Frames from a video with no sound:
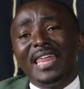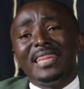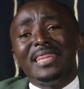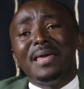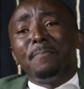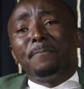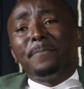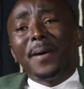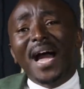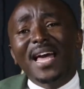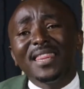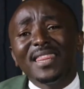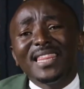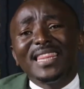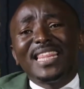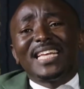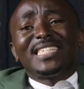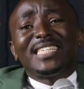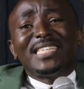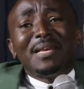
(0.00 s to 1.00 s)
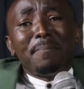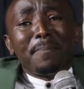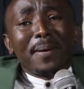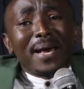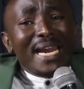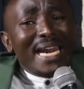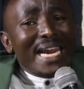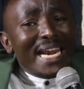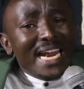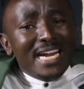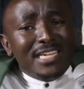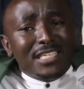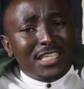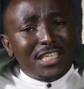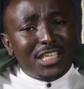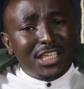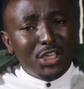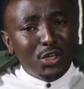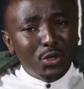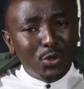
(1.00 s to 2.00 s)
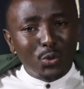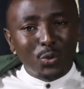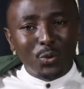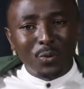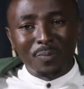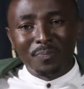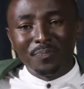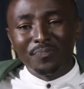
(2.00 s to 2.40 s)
the path that separates you